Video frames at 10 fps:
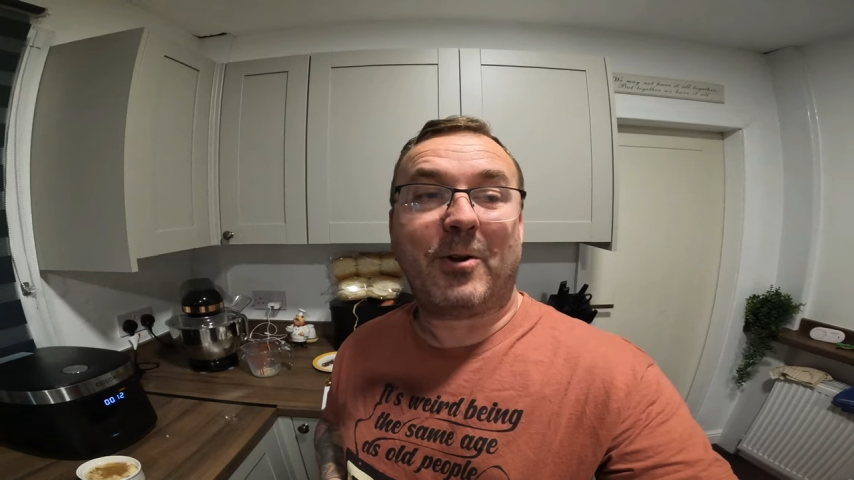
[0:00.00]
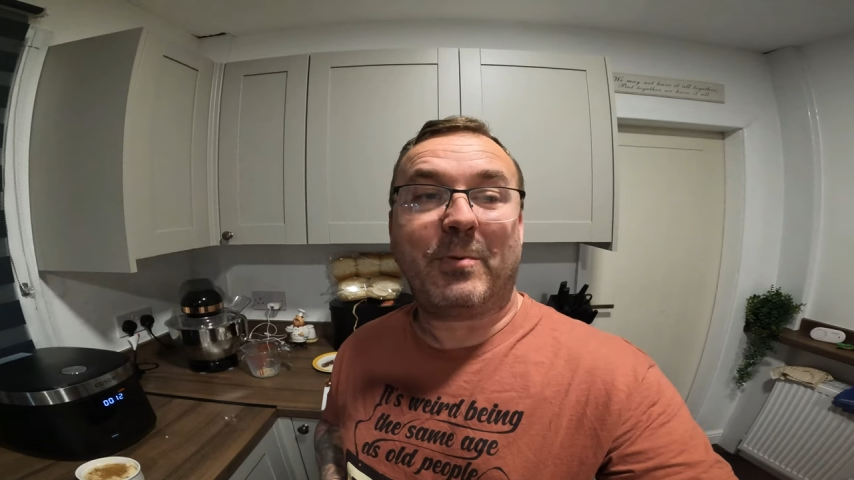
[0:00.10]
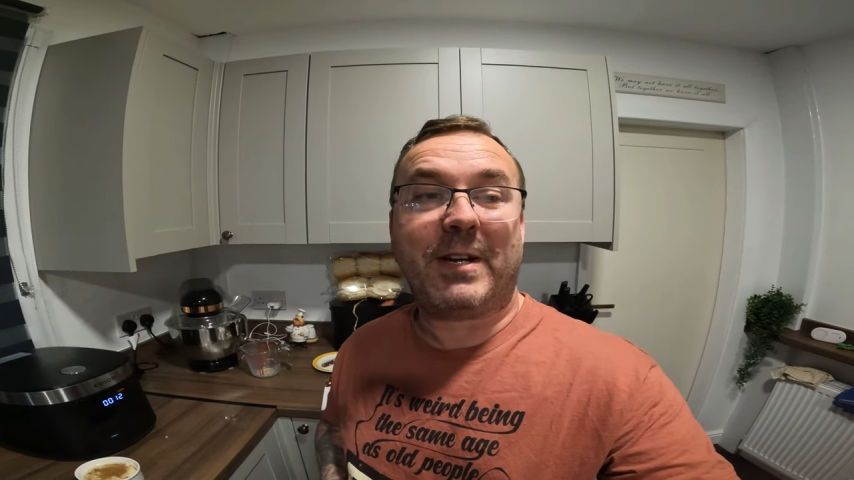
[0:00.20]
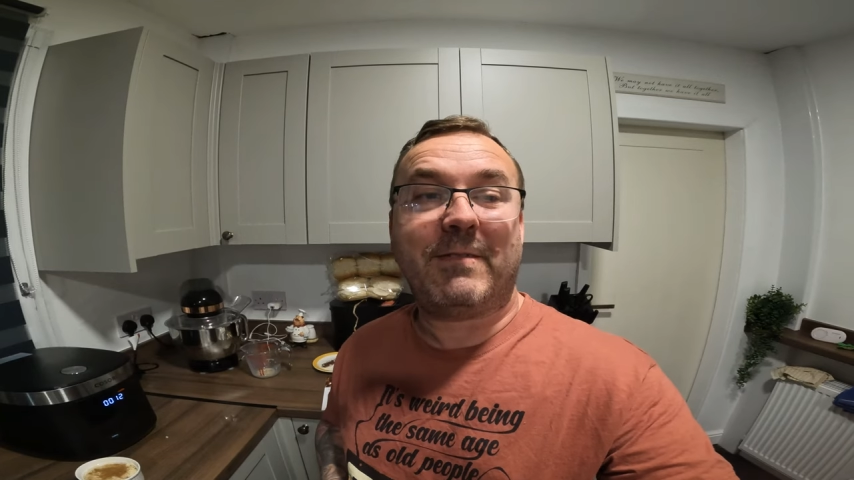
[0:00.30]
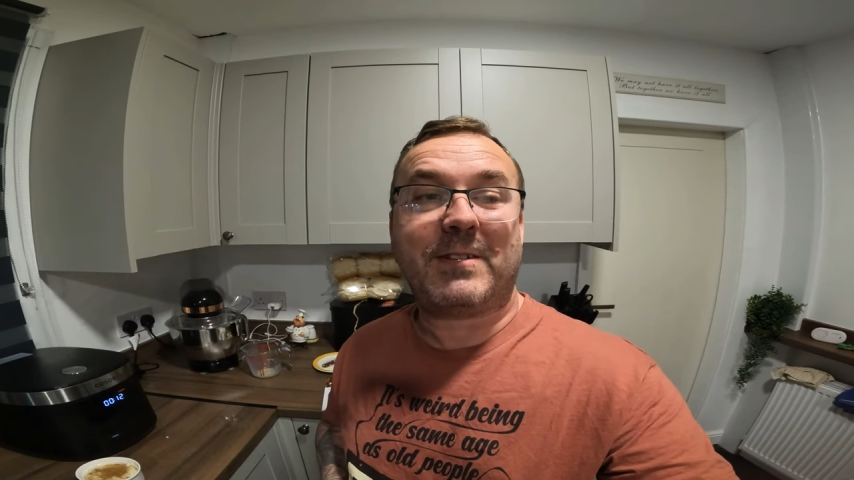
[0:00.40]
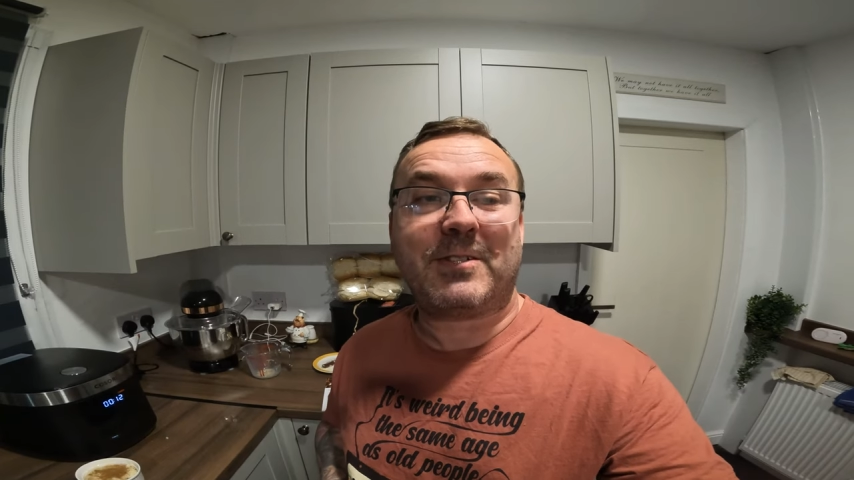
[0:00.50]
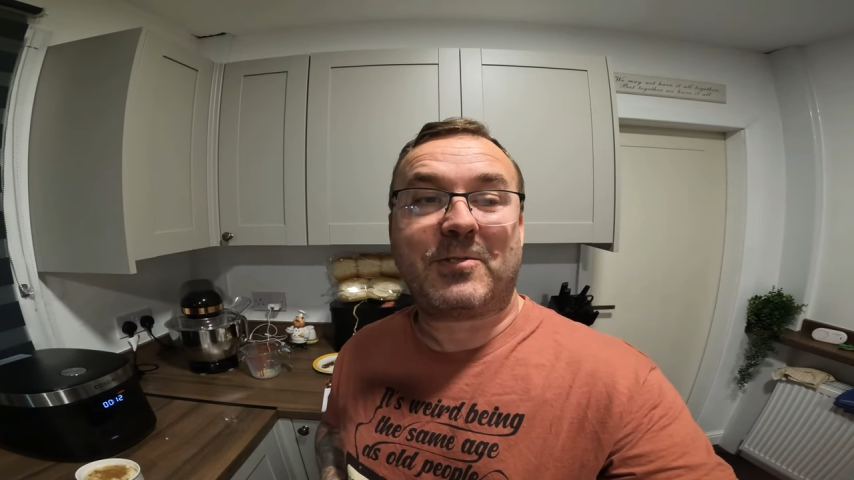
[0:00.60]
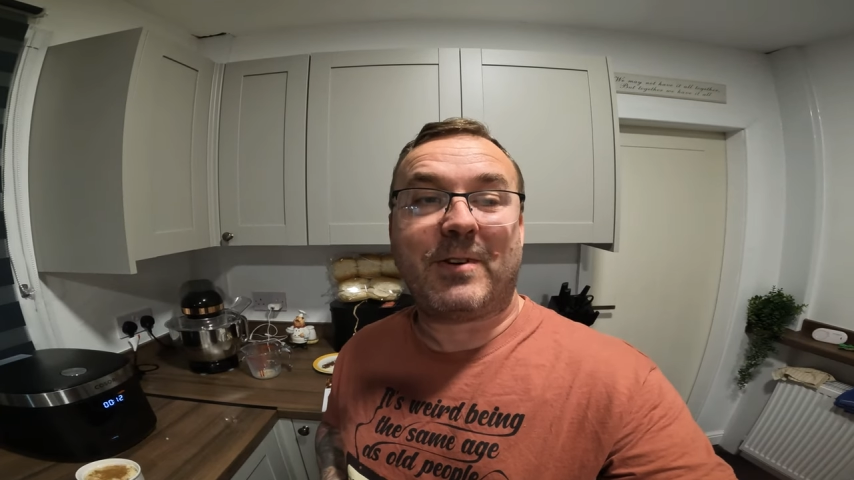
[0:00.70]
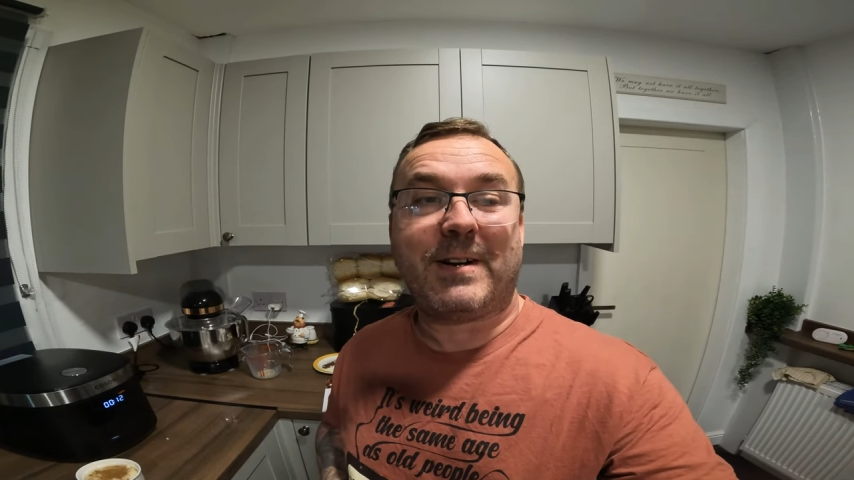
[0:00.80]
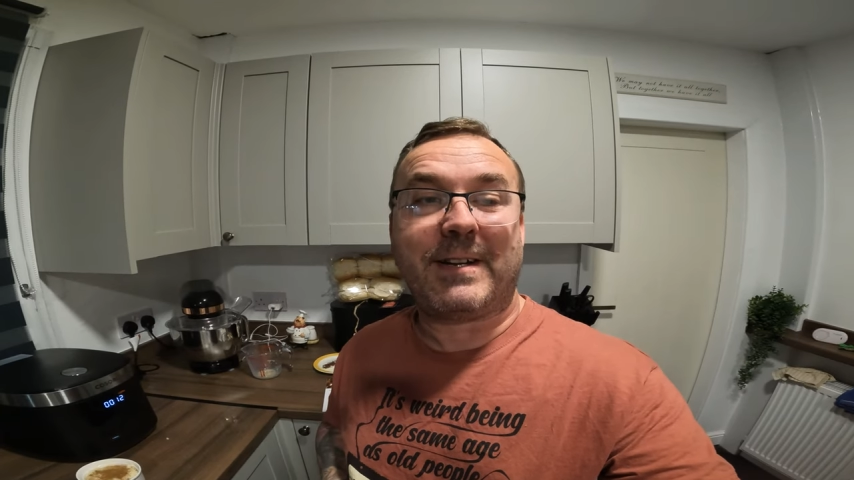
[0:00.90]
hope you give it a
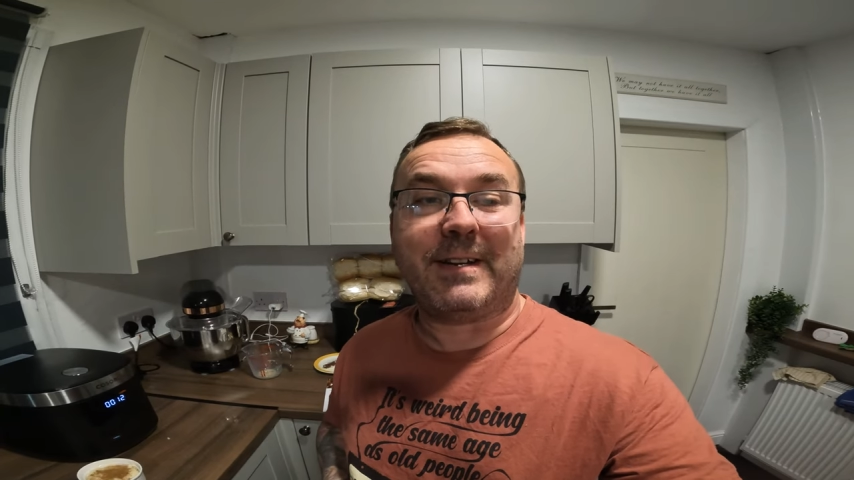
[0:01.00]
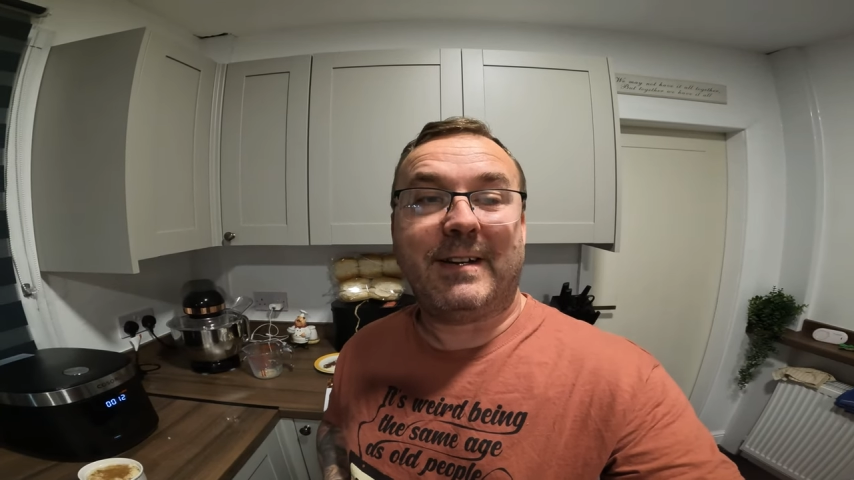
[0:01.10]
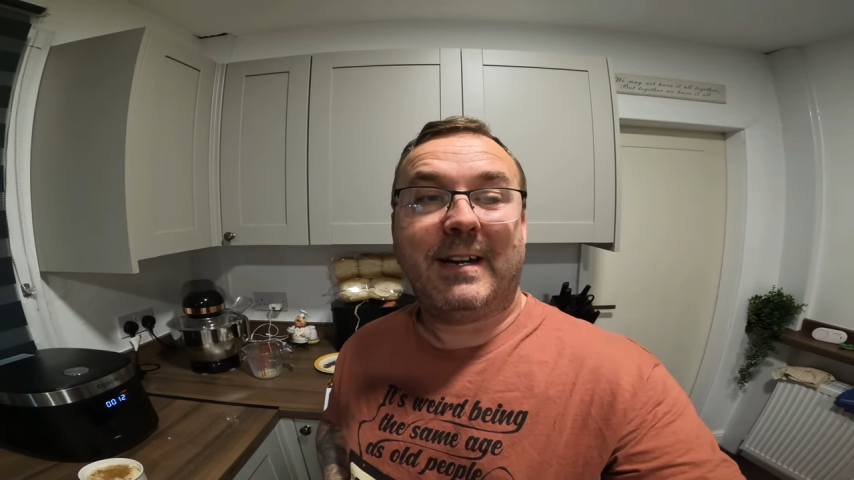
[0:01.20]
try.